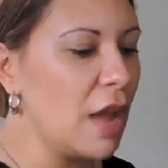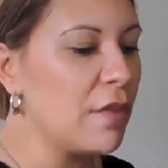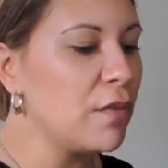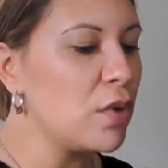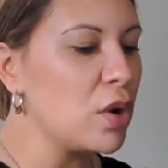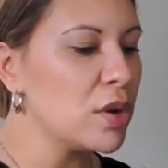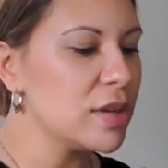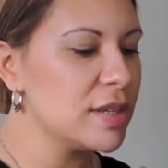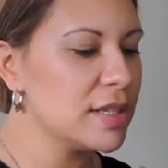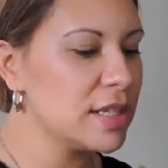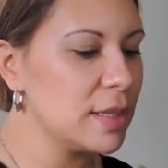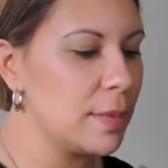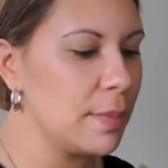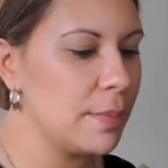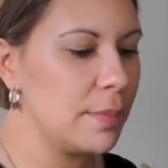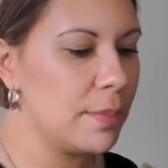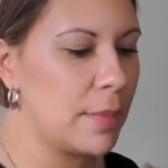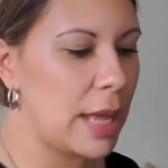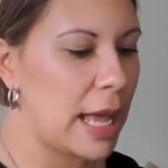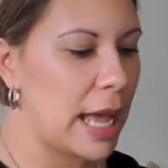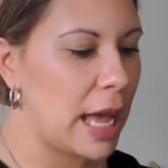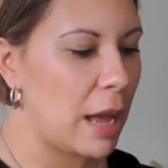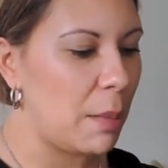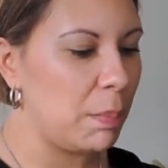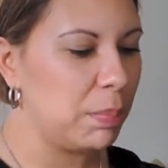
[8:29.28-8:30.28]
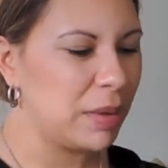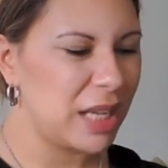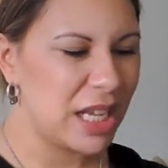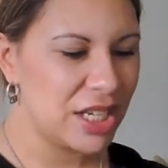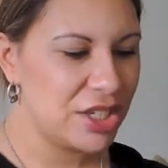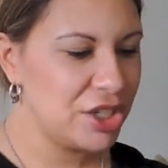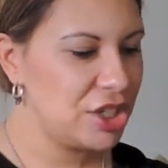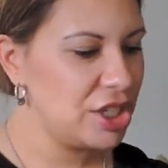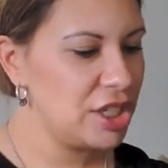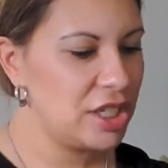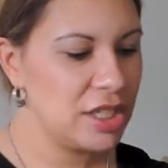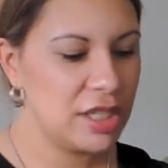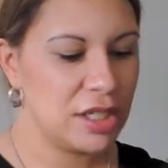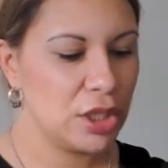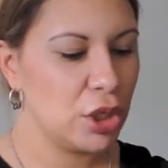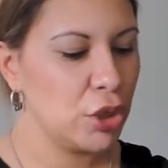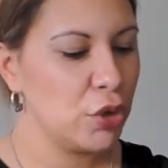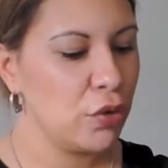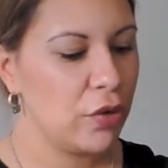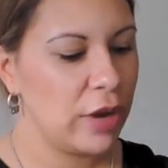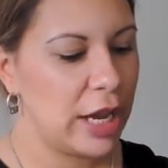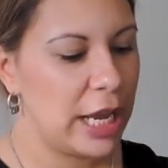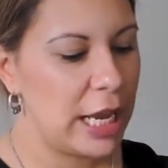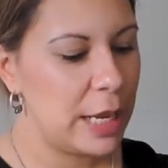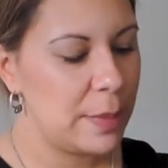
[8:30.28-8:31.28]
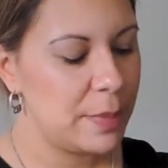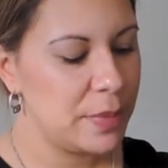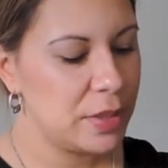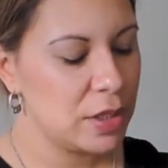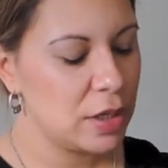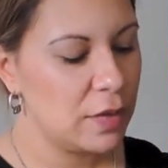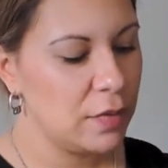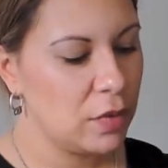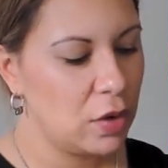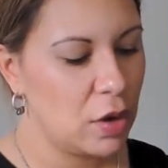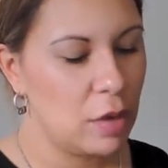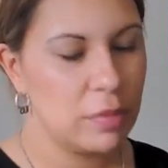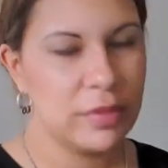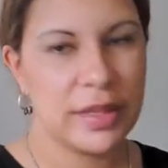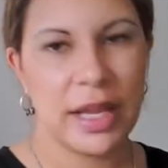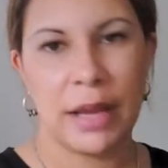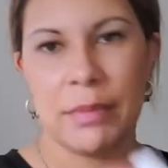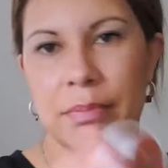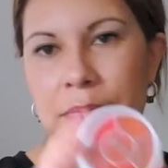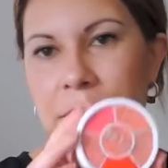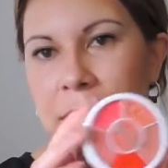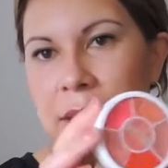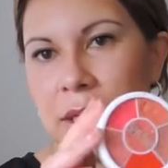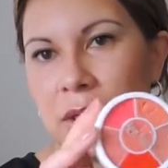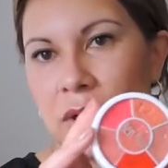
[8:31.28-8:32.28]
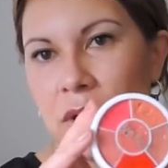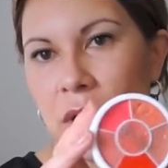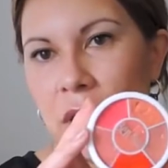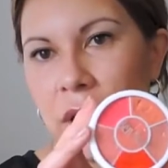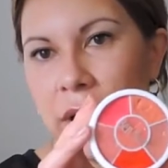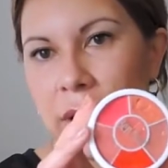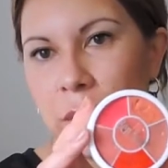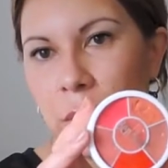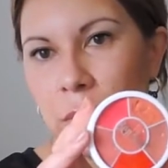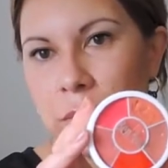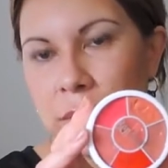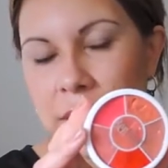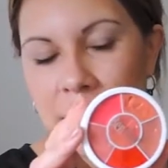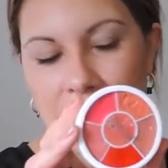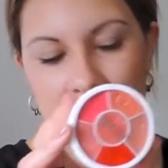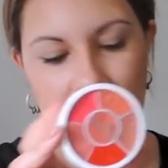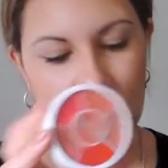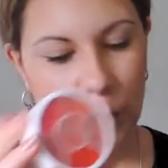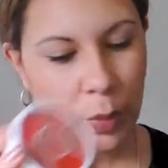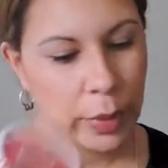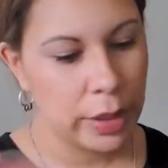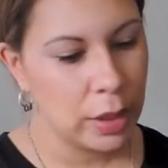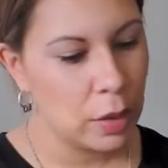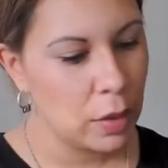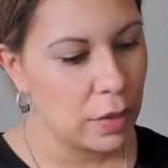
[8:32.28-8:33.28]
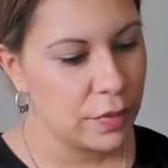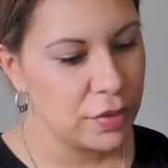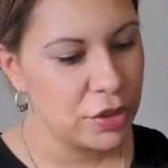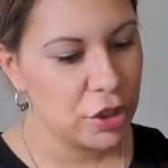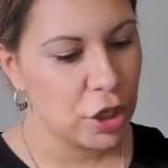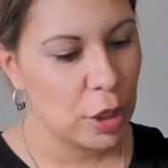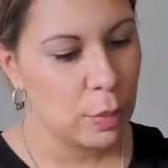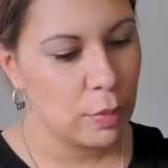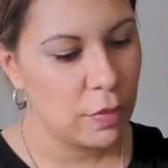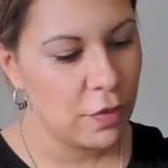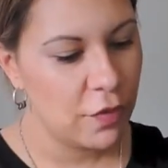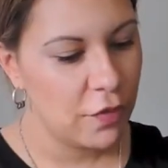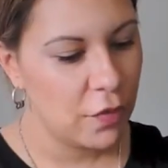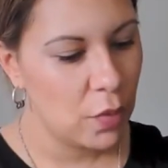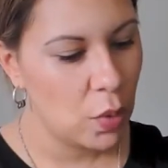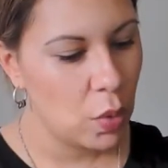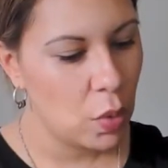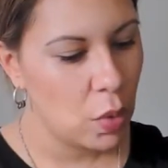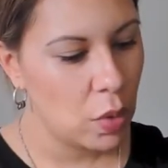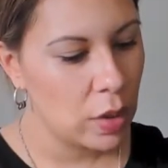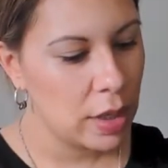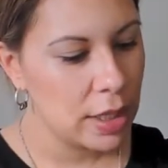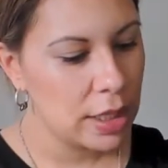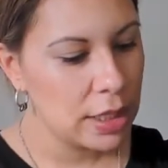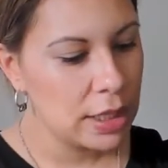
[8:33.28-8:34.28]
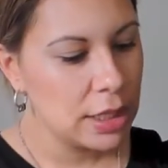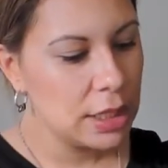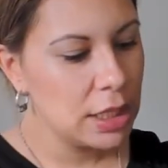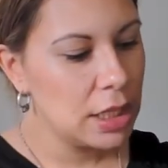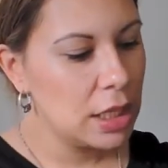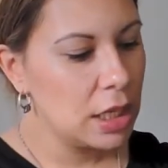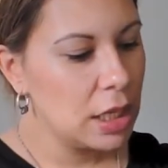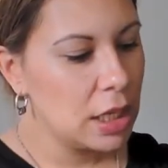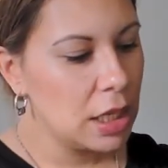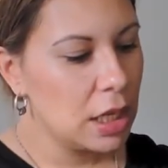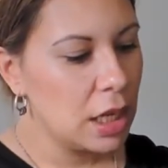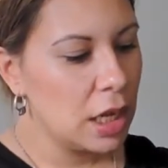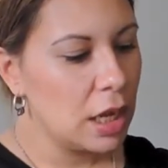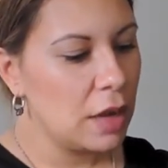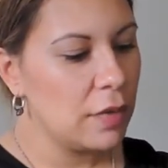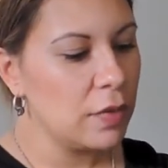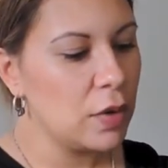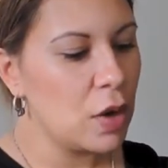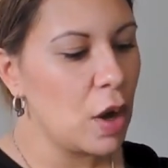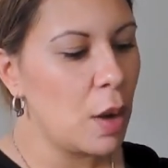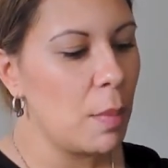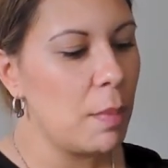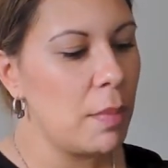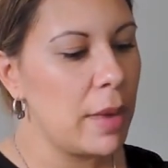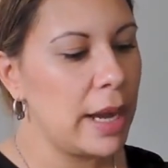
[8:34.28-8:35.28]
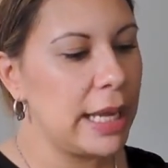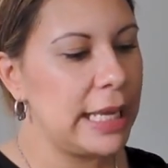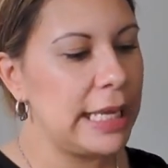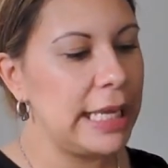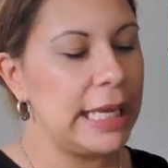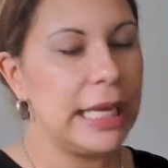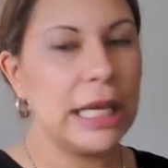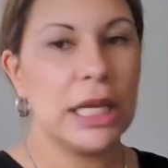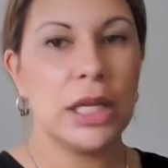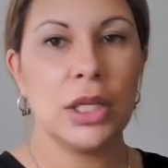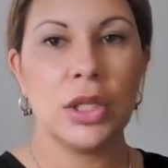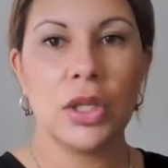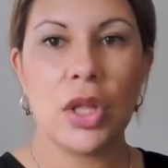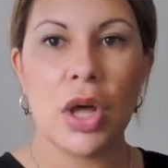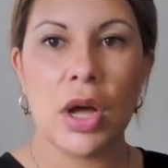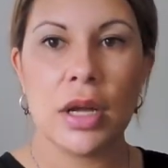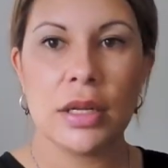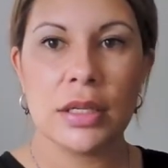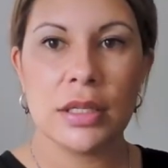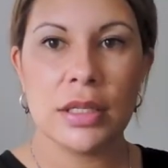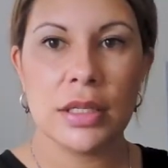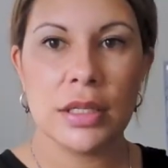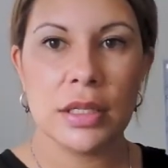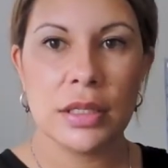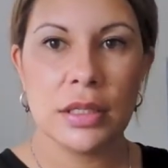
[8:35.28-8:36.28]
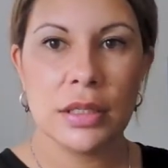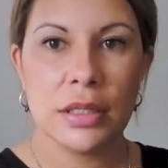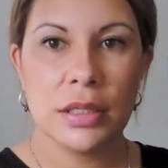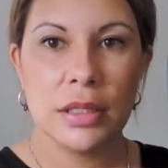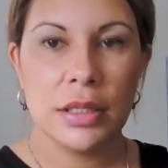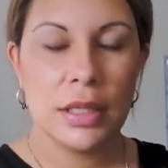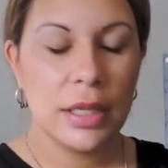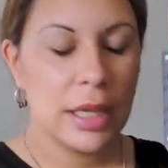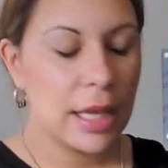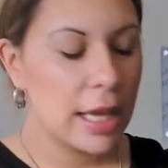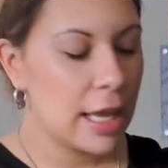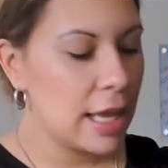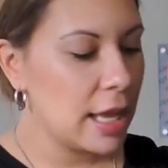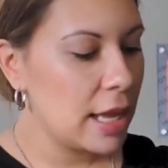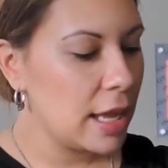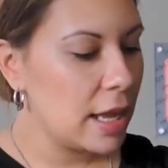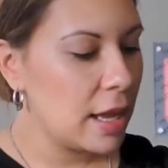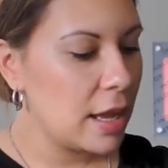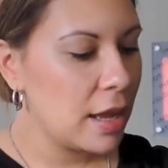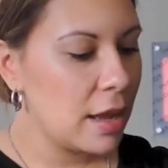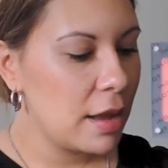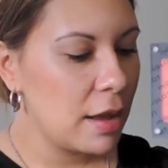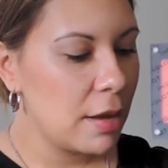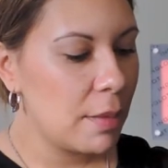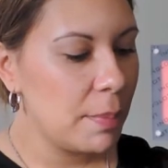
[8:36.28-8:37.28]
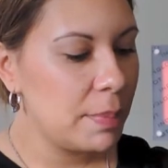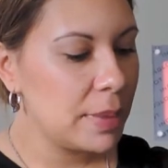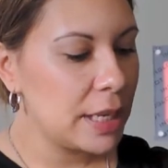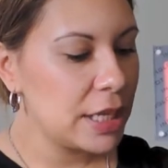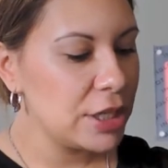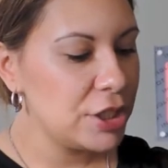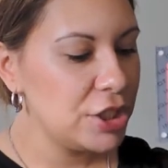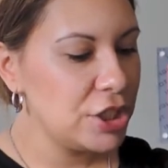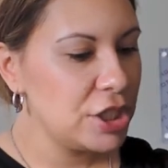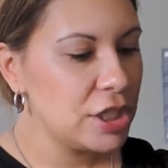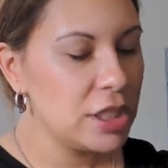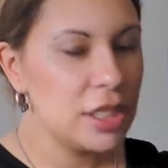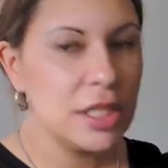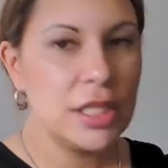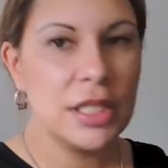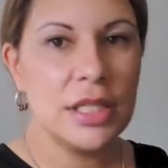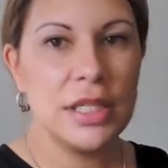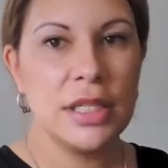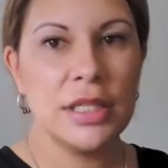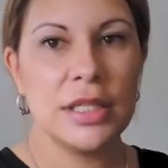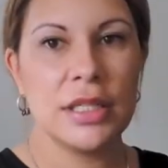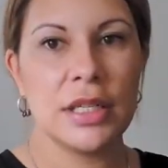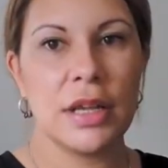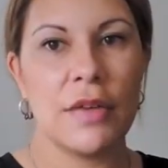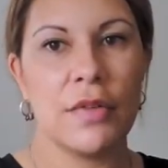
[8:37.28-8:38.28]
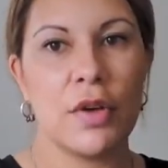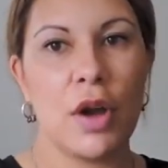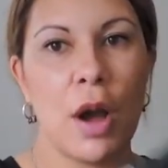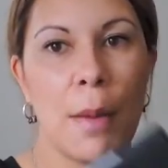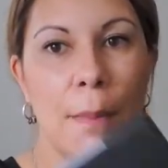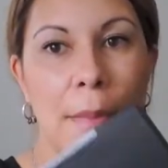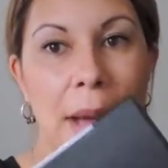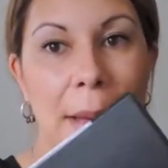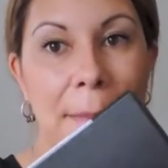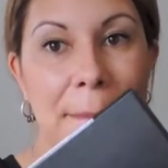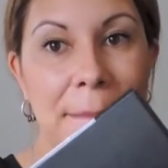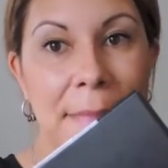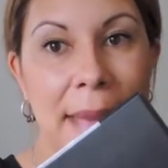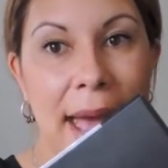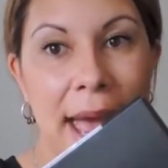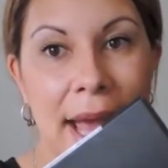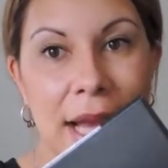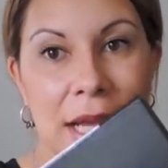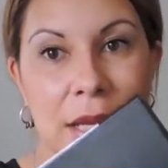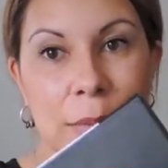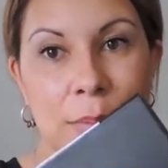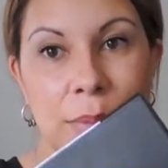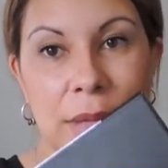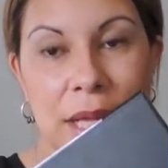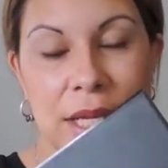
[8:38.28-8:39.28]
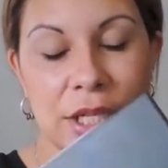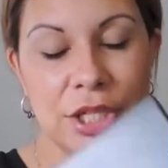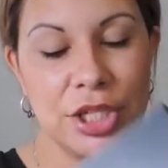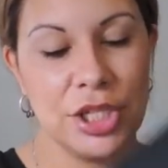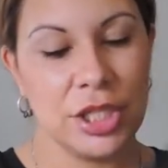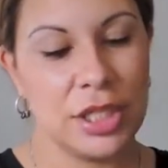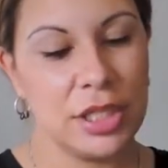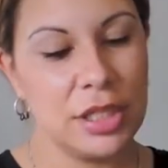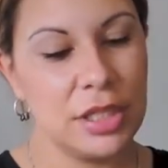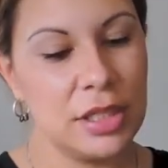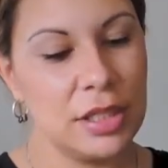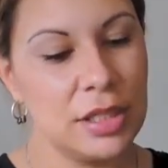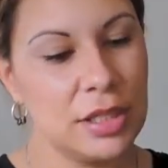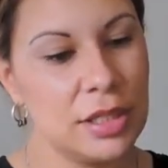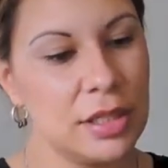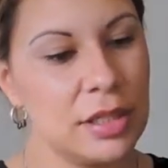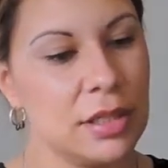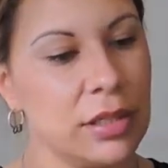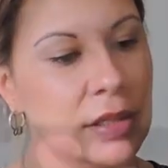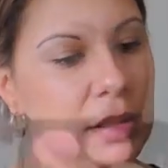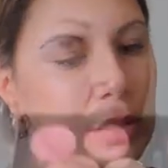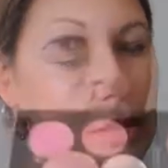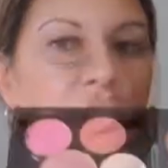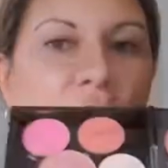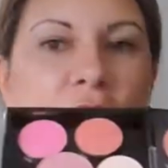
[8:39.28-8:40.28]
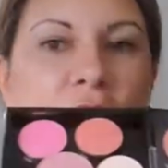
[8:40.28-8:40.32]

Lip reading: I've got some blushes and creams. So I've got that Benoit color wheel I've shown before. I've got my Inglot blushes. I've got my MAC blushes.